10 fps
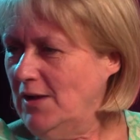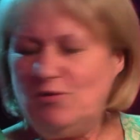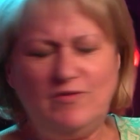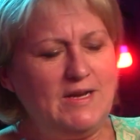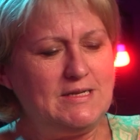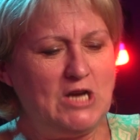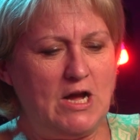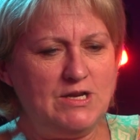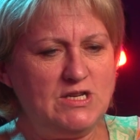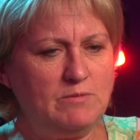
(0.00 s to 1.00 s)
your feet are
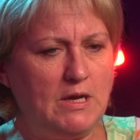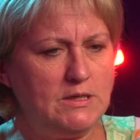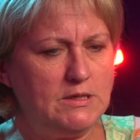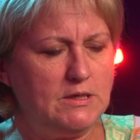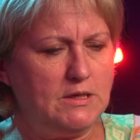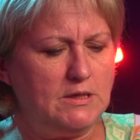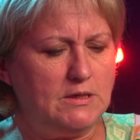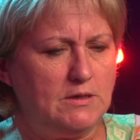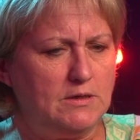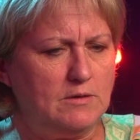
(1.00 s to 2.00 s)
tiny. She went,
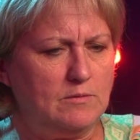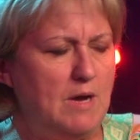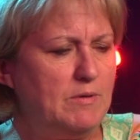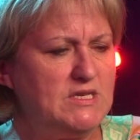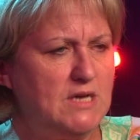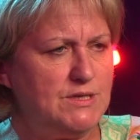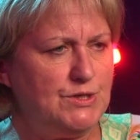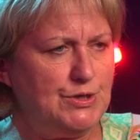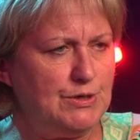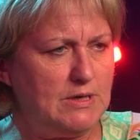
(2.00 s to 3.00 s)
why, what size are
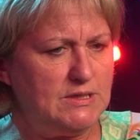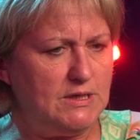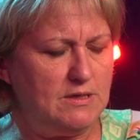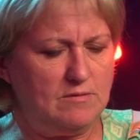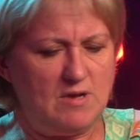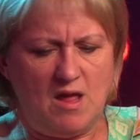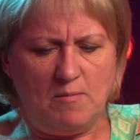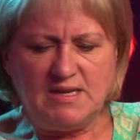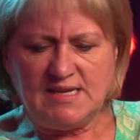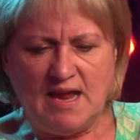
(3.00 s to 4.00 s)
you? I said, well, I'm
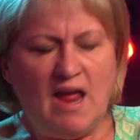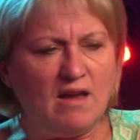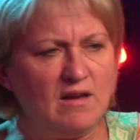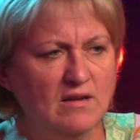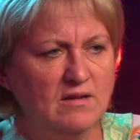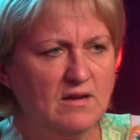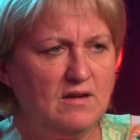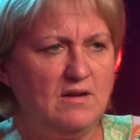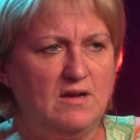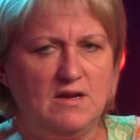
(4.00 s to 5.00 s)
a 10.
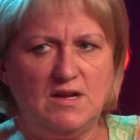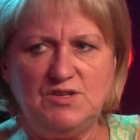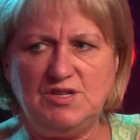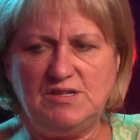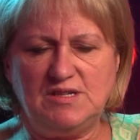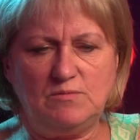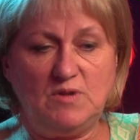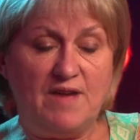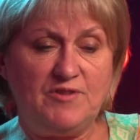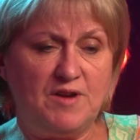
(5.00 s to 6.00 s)
And she said, well, I've got a